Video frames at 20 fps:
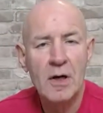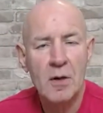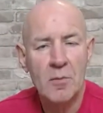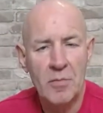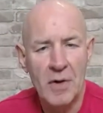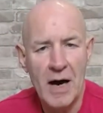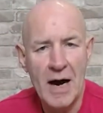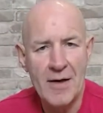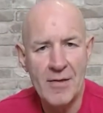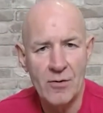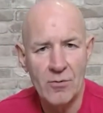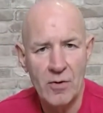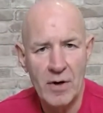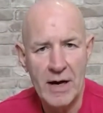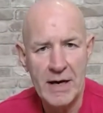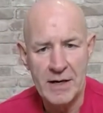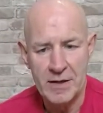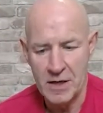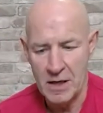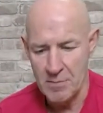But either
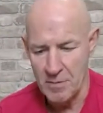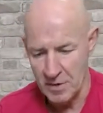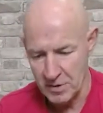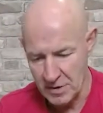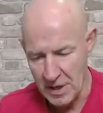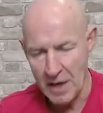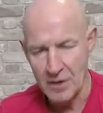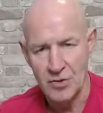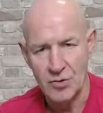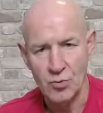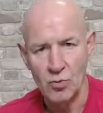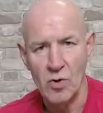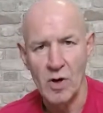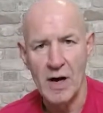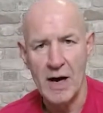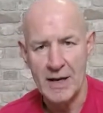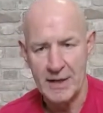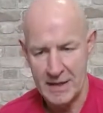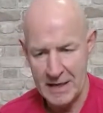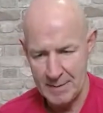way, keep your stance
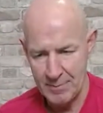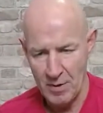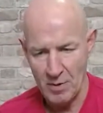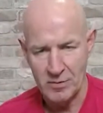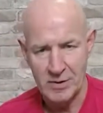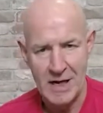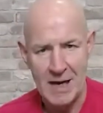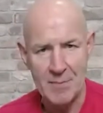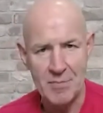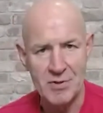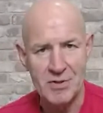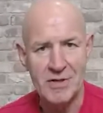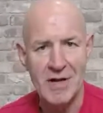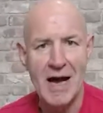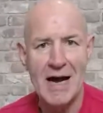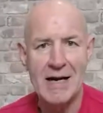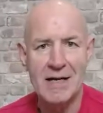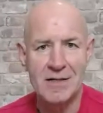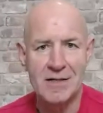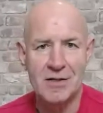wide, keep those hips
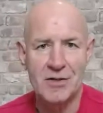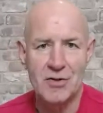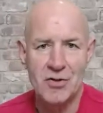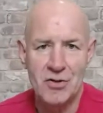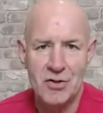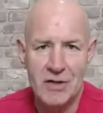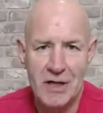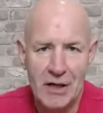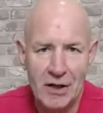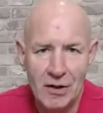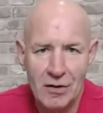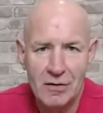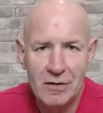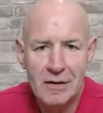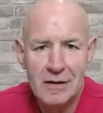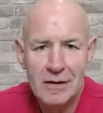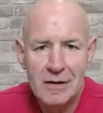nice and still,